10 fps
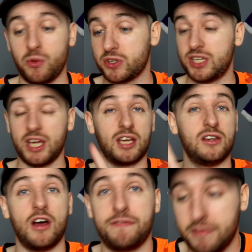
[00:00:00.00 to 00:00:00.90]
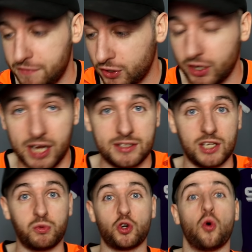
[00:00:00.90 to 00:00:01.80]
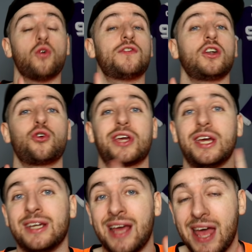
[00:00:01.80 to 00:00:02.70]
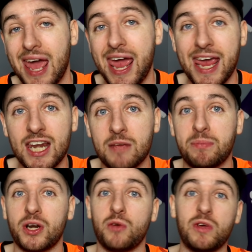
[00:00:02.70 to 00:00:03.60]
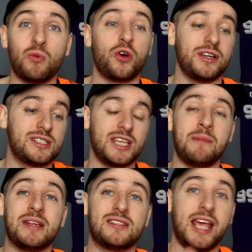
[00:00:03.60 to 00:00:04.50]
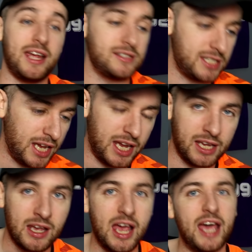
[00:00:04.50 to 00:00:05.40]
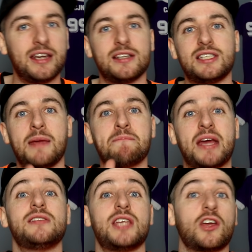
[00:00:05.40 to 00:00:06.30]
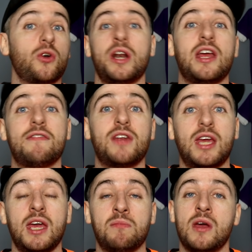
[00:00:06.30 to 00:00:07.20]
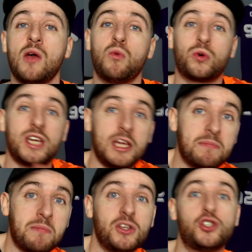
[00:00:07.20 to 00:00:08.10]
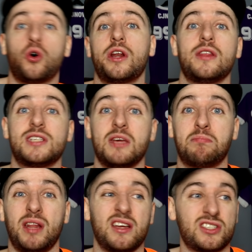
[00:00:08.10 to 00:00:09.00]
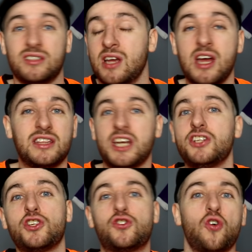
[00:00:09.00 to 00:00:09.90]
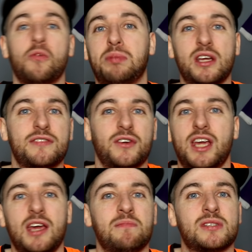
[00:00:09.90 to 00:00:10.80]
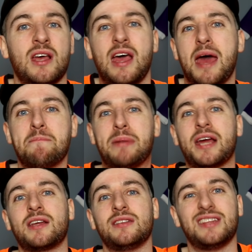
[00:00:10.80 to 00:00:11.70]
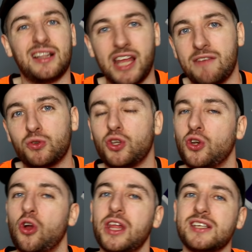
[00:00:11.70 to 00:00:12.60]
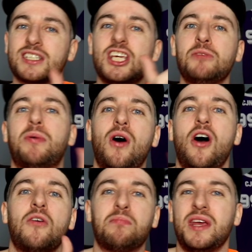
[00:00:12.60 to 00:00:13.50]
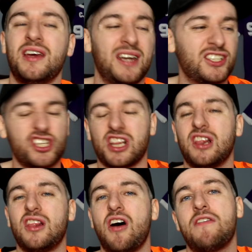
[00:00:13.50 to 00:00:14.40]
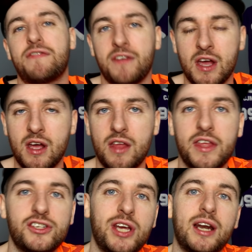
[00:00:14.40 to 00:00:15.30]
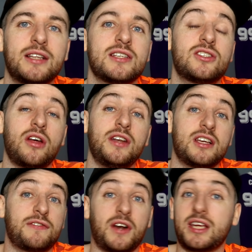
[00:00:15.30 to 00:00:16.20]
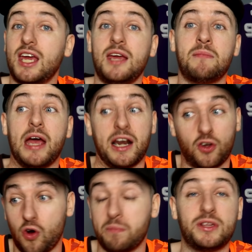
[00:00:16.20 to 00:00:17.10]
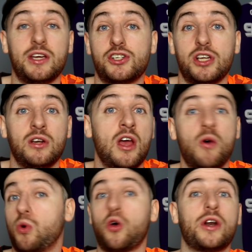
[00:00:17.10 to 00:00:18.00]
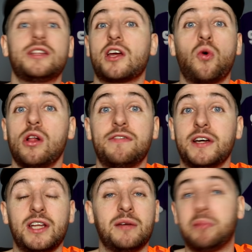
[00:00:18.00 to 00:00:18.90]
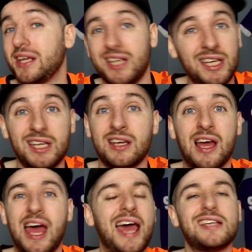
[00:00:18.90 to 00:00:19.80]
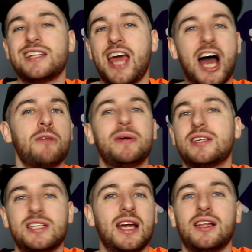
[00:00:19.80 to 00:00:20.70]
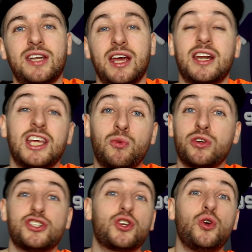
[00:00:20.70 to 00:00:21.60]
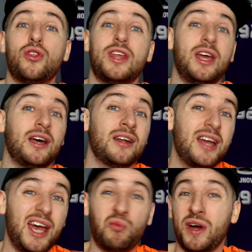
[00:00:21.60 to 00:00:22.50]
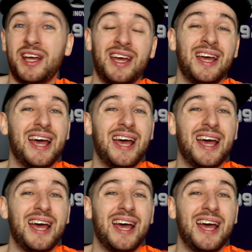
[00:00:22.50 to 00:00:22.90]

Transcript: We're taking nothing for granted. We're not overlooking anybody. We want the same intensity and the same mindset going into every game. We'll keep the majority of the same players, and then just drop players for games and bring the level down. No, let's keep it up there. And I just love that Gerrard has done this for a game and a competition we're already qualified in, but he isn't happy settling there. He wants to go out there and win it.